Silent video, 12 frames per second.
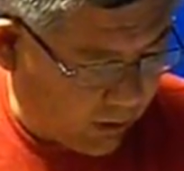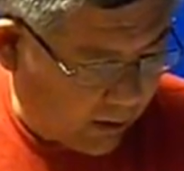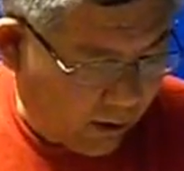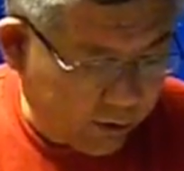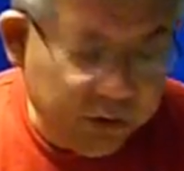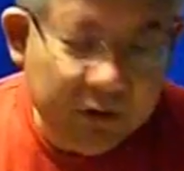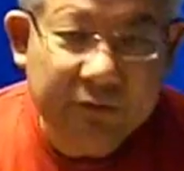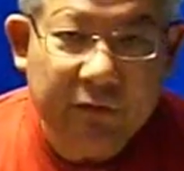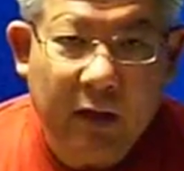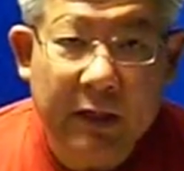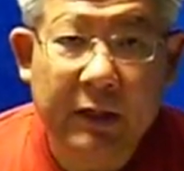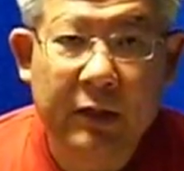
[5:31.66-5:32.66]
how do you
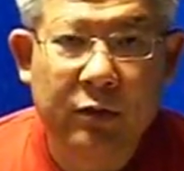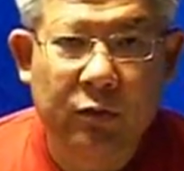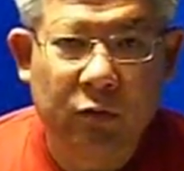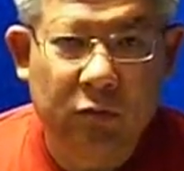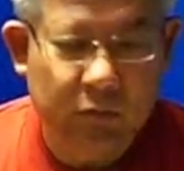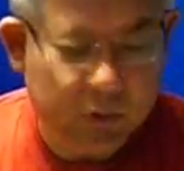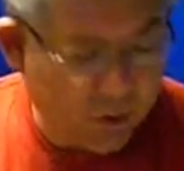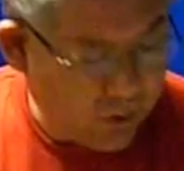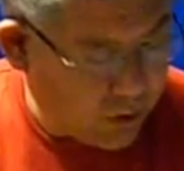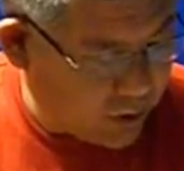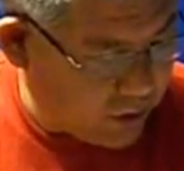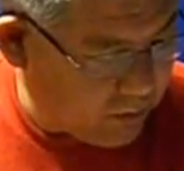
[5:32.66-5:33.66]
define it in your own words,